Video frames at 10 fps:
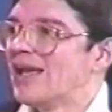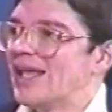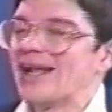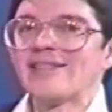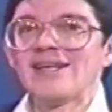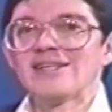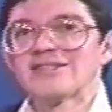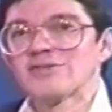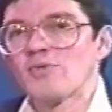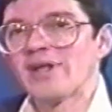And I think
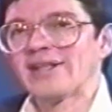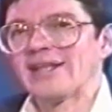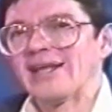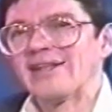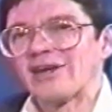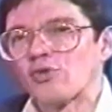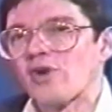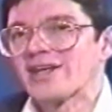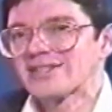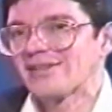this is what the
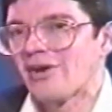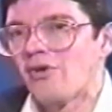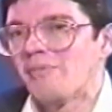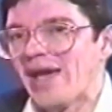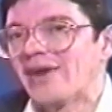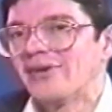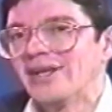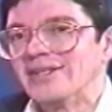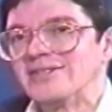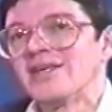crux of the whole matter
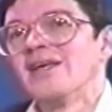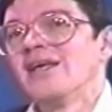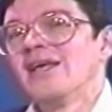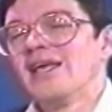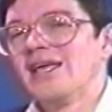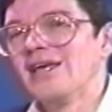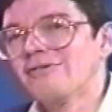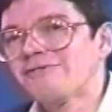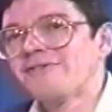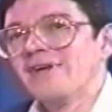is.
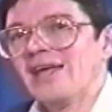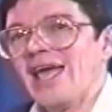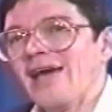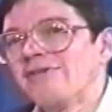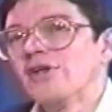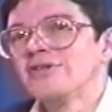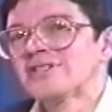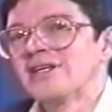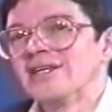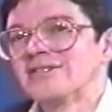If
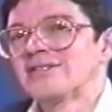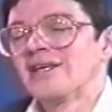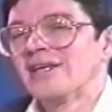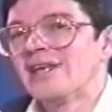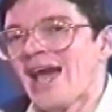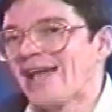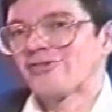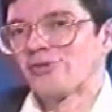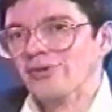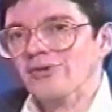evolution is not
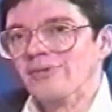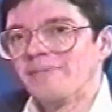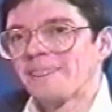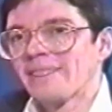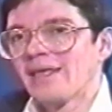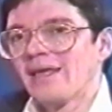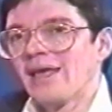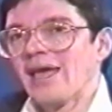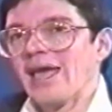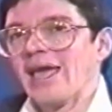true,
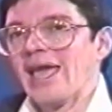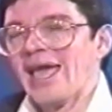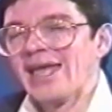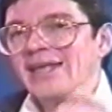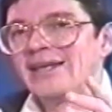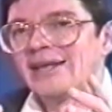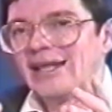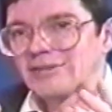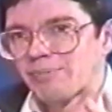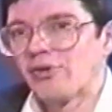and
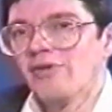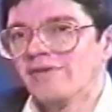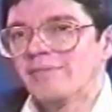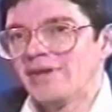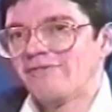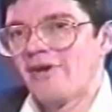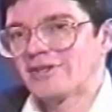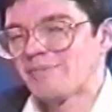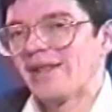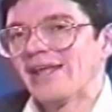it's proven to be
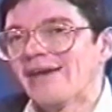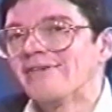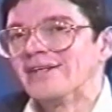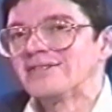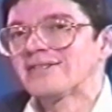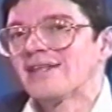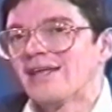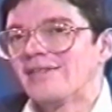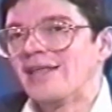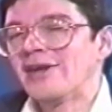false by the evidence,
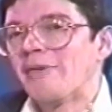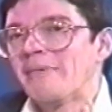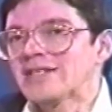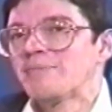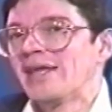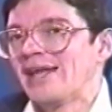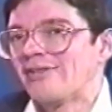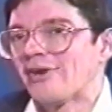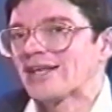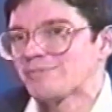then there must be
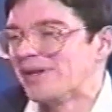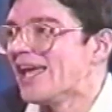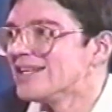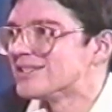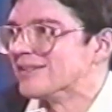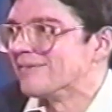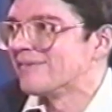another explanation.